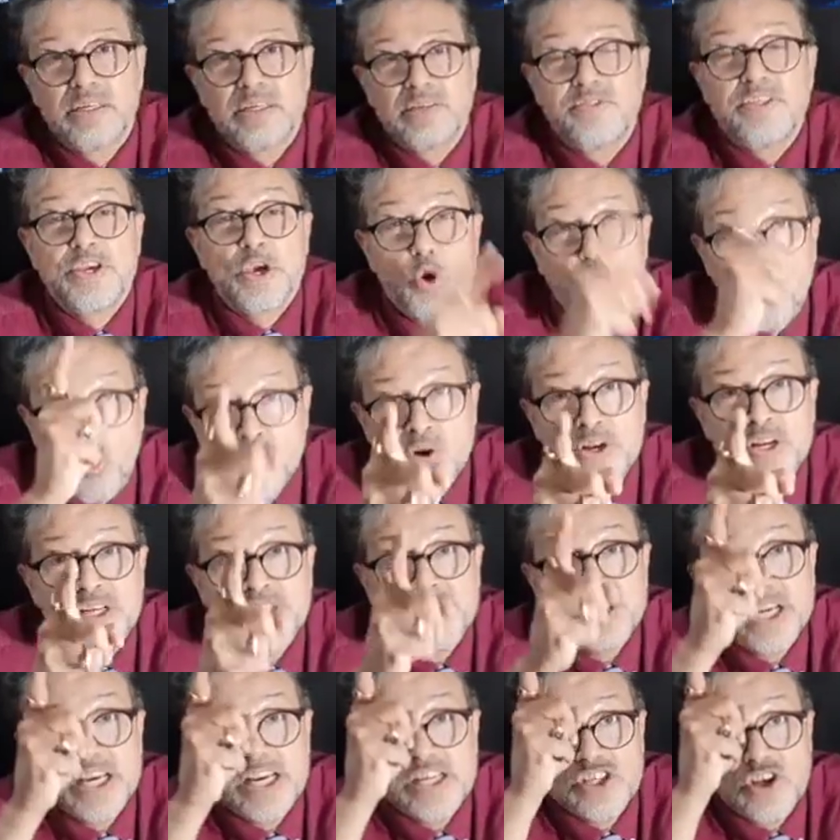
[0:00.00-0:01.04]
The
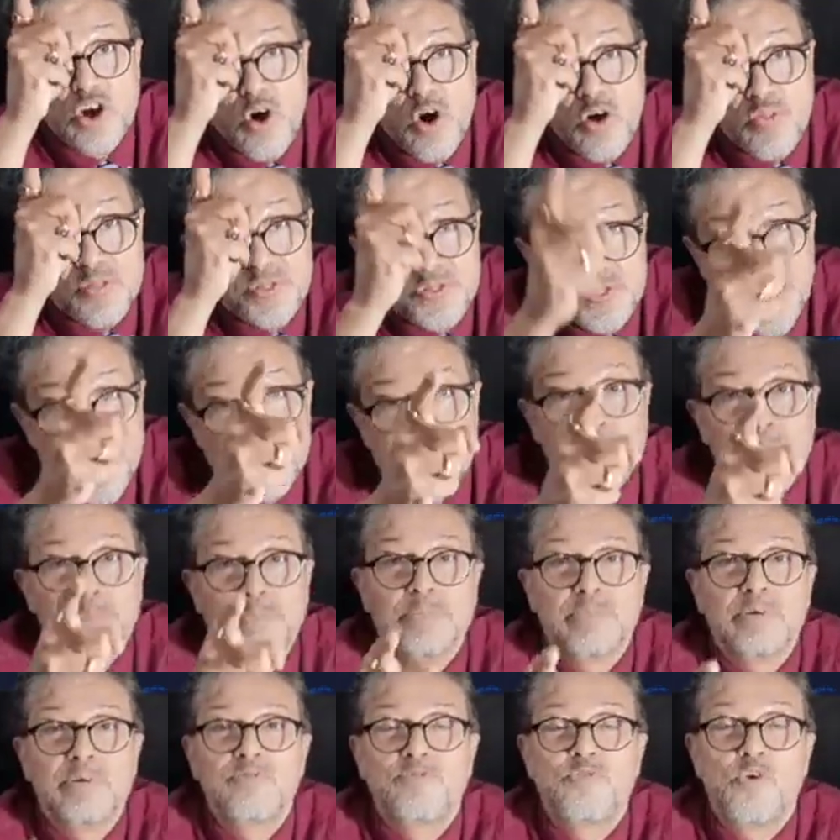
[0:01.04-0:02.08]
onus is on them,
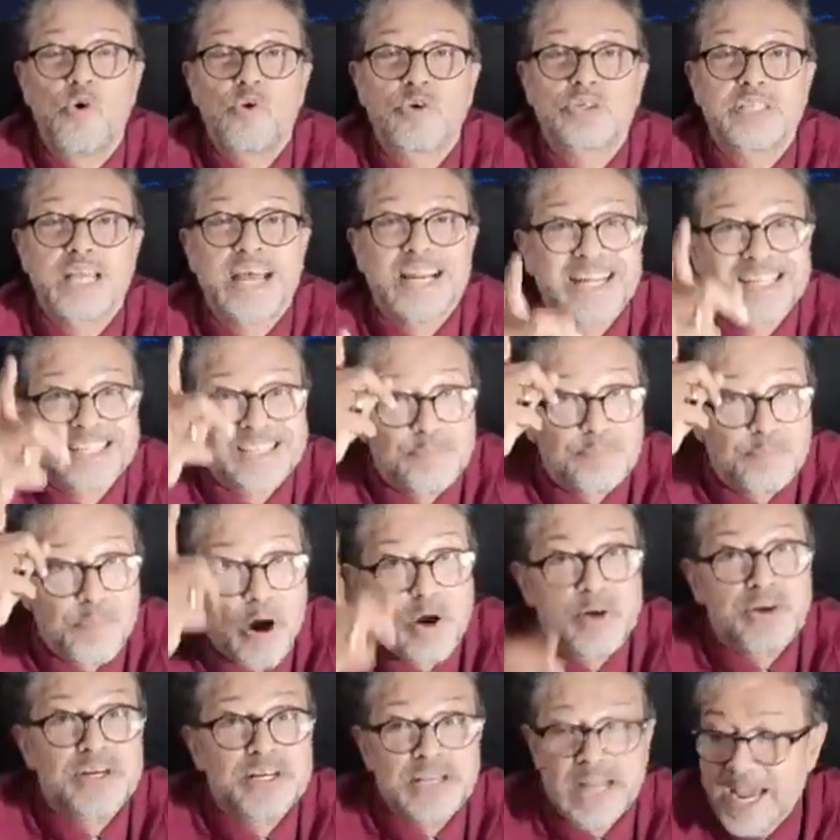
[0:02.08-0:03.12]
folks, and it's
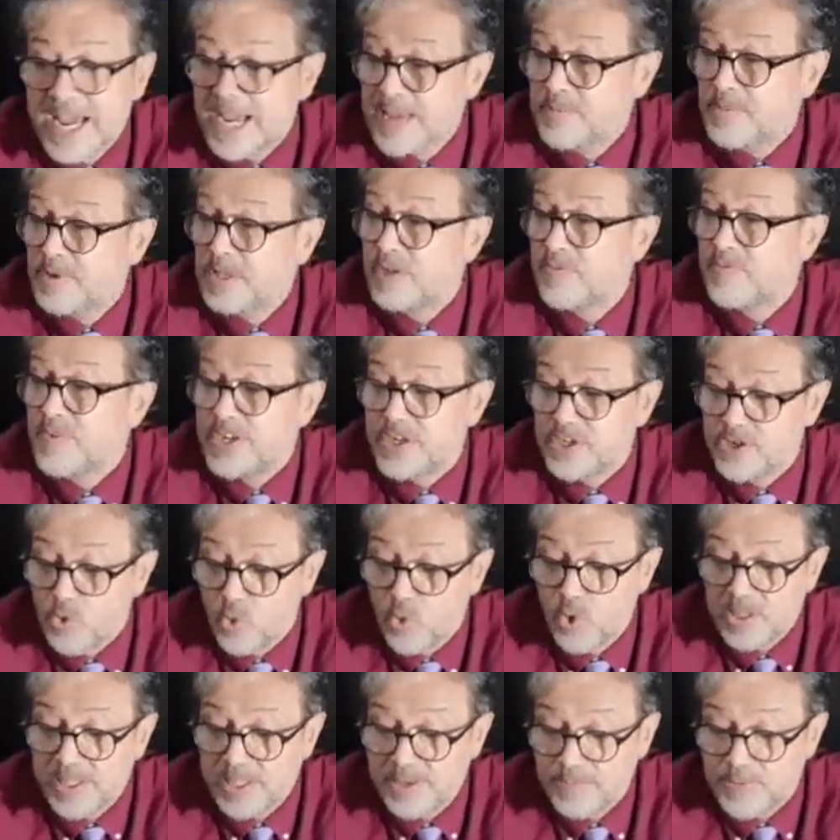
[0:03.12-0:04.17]
about time we
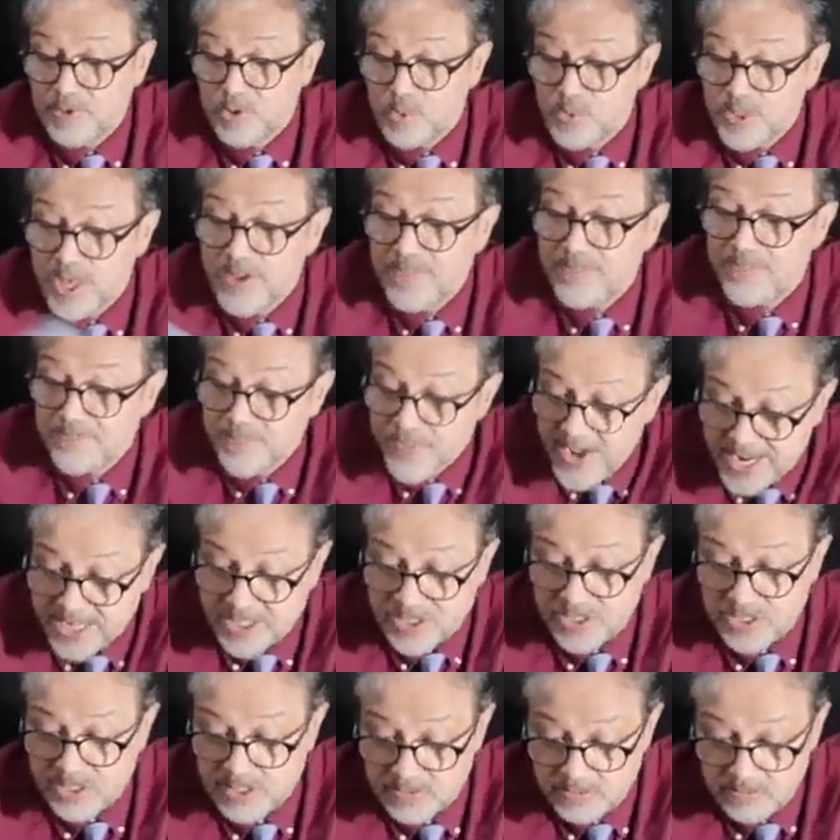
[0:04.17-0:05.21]
told them to their
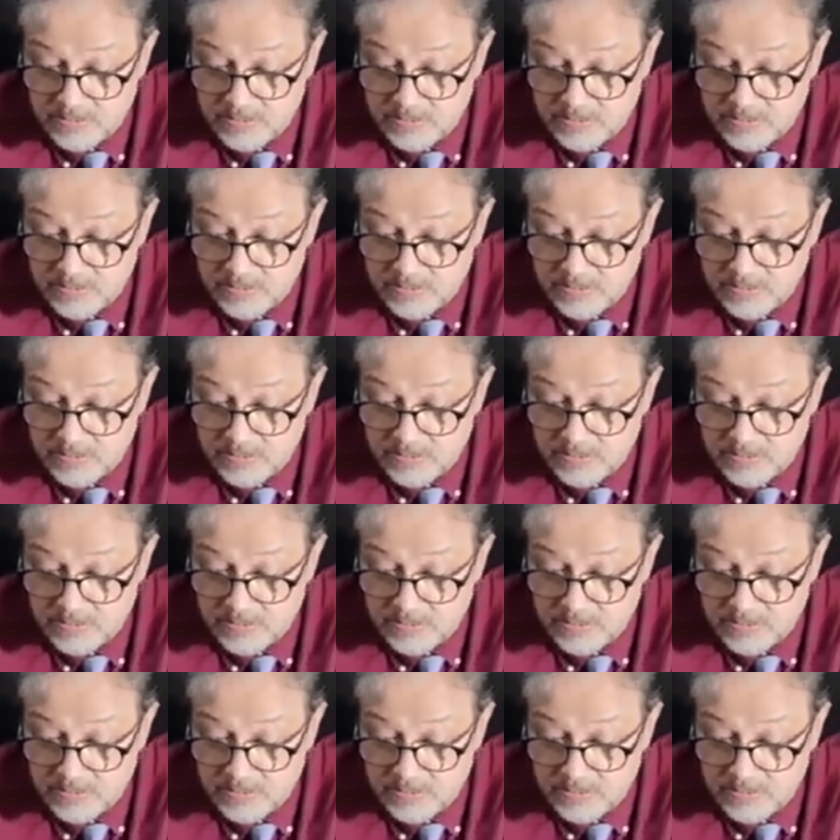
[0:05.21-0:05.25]
face.